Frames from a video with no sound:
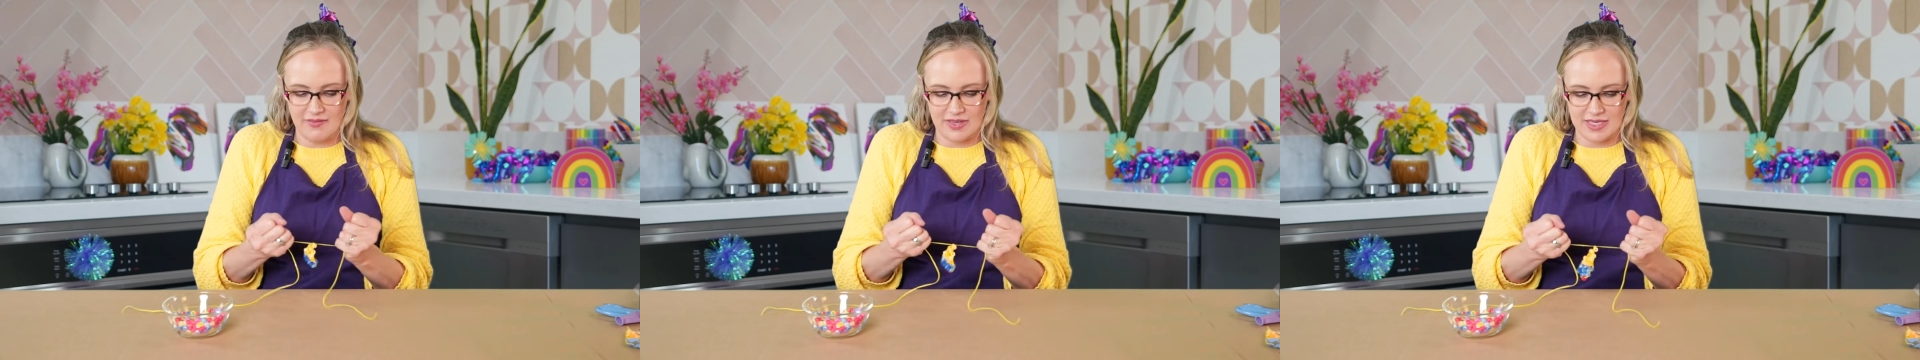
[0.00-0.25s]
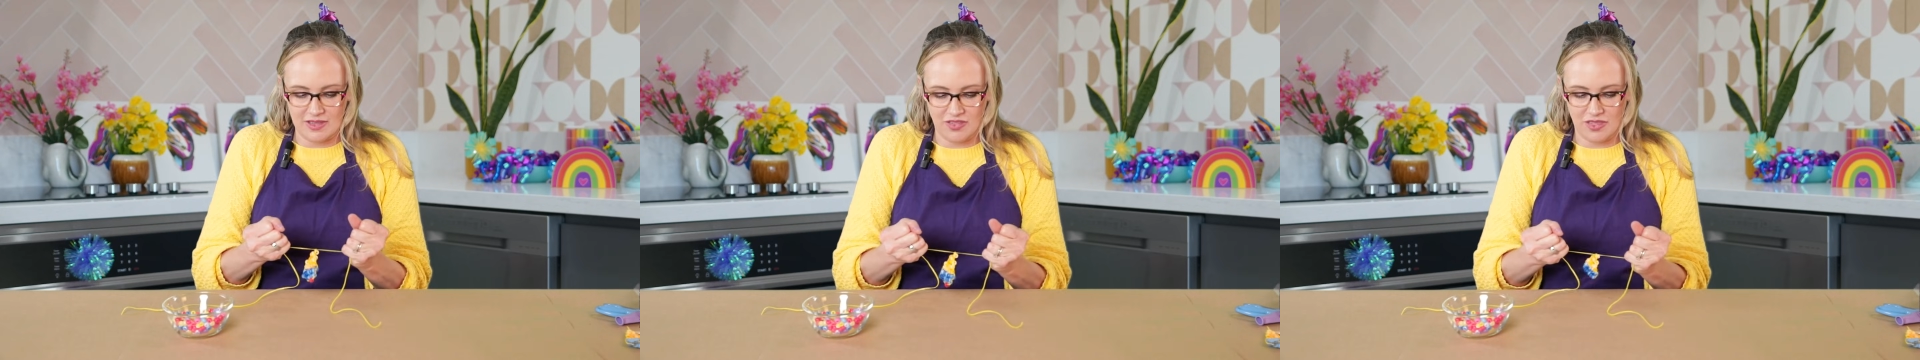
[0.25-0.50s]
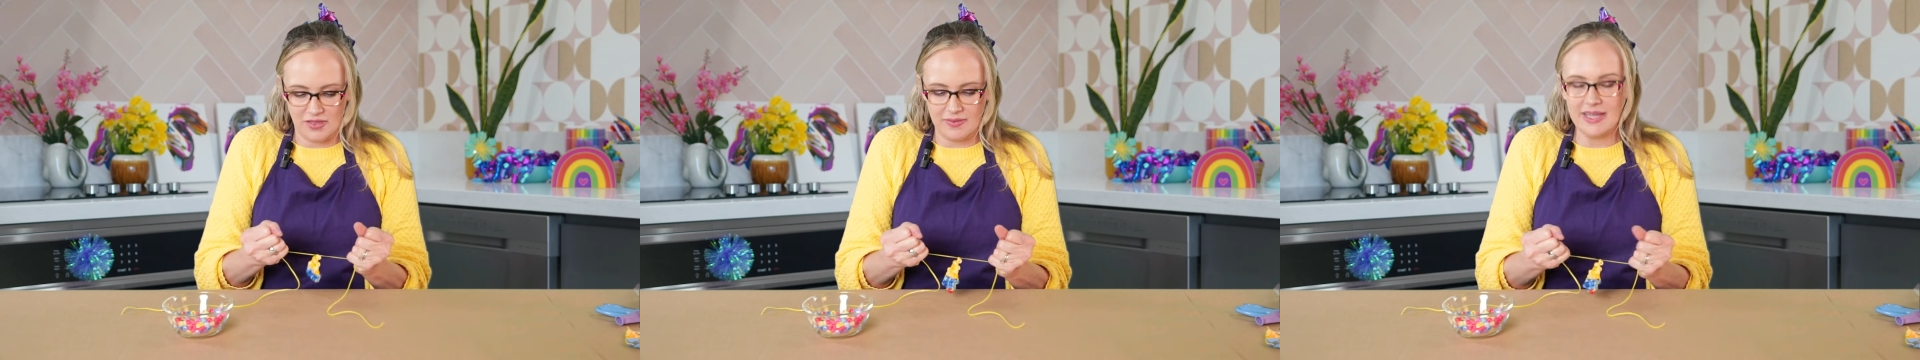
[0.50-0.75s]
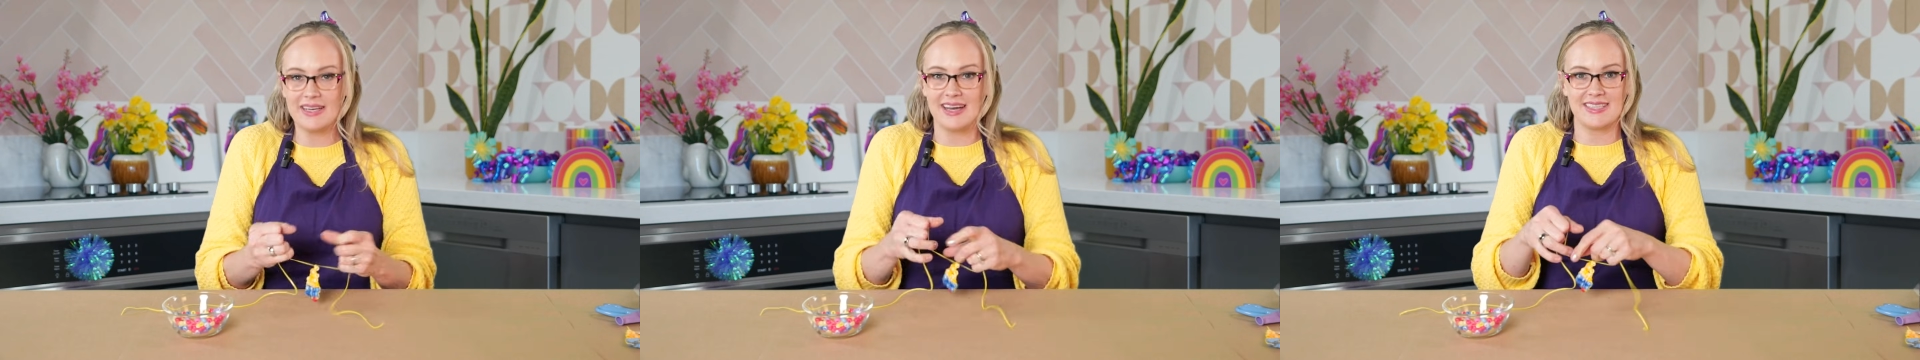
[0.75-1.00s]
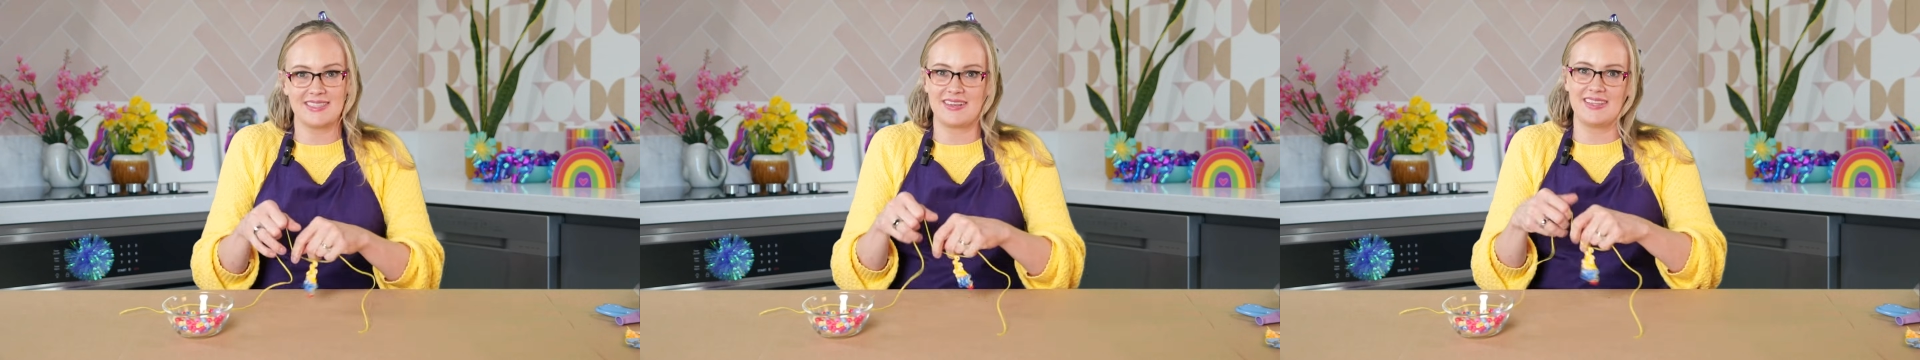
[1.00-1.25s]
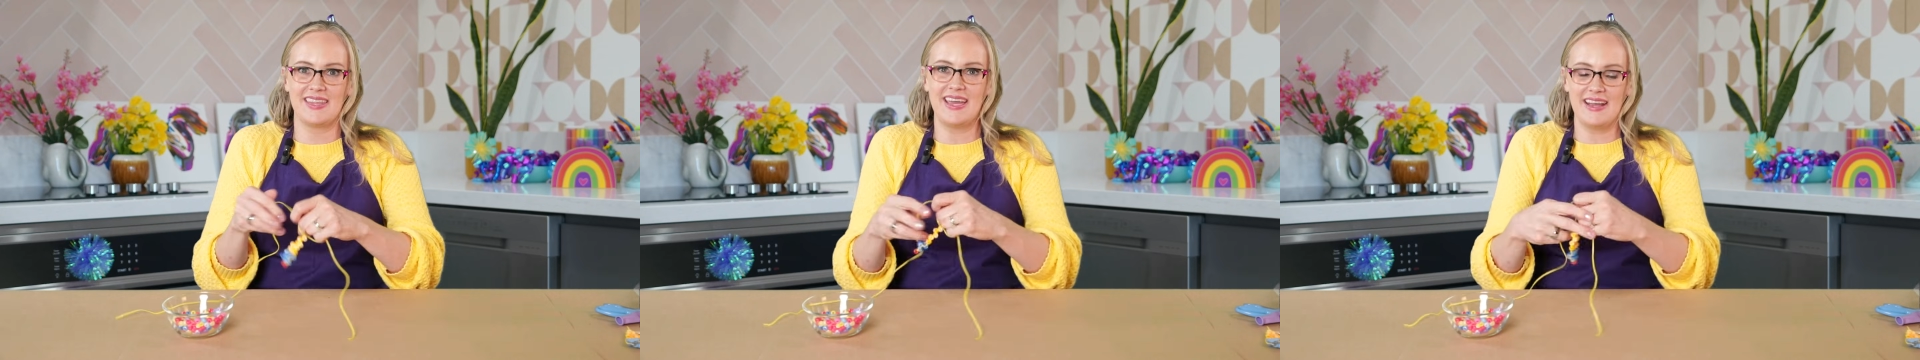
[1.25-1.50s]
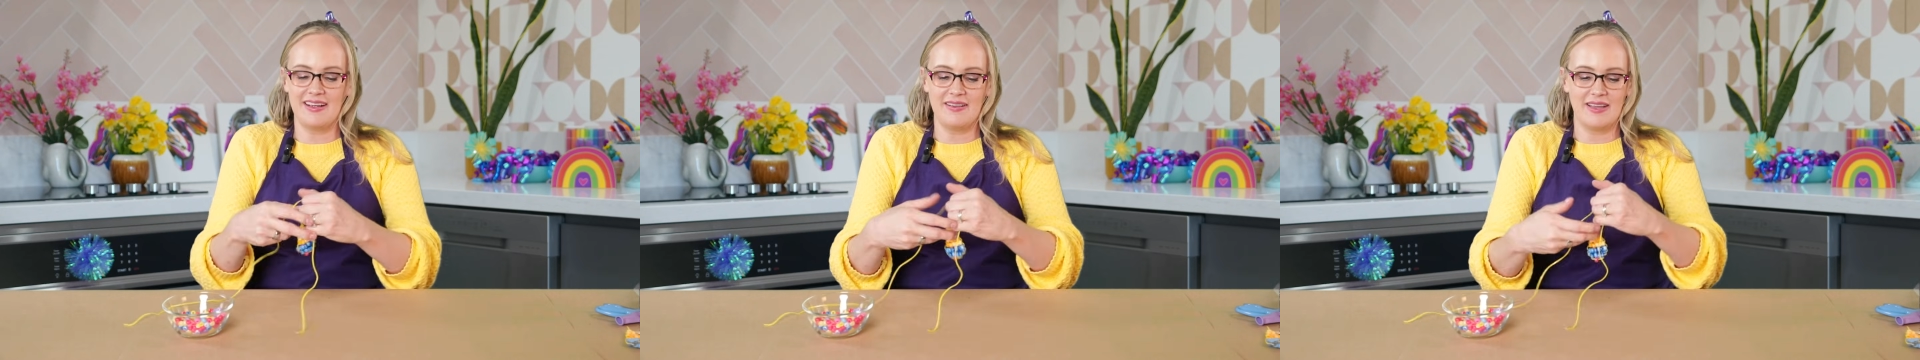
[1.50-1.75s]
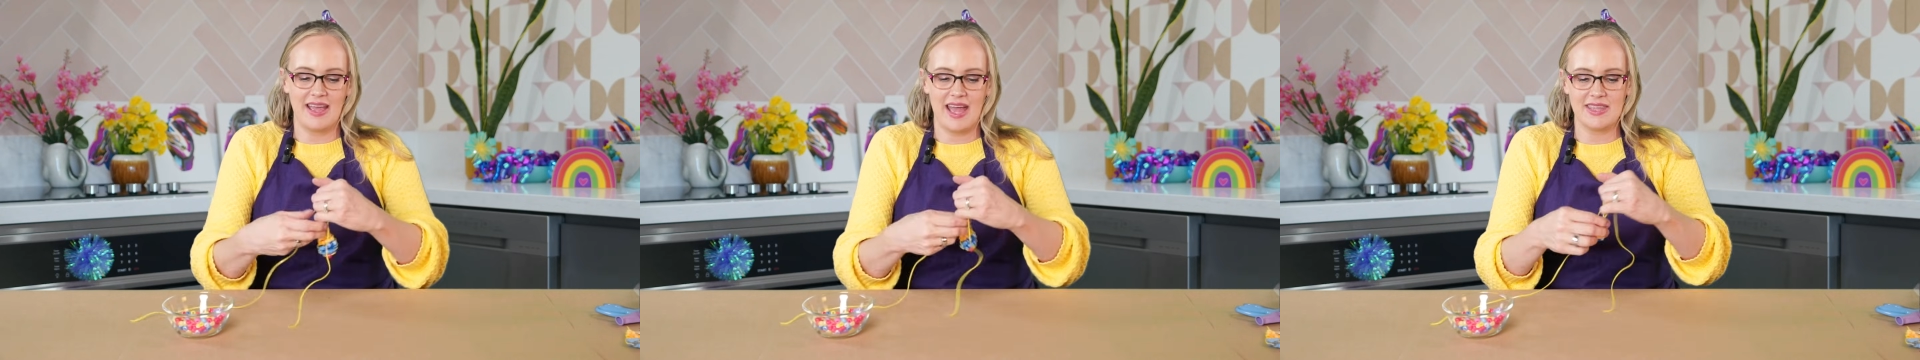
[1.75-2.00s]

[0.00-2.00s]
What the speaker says: I even did 3 knots right there.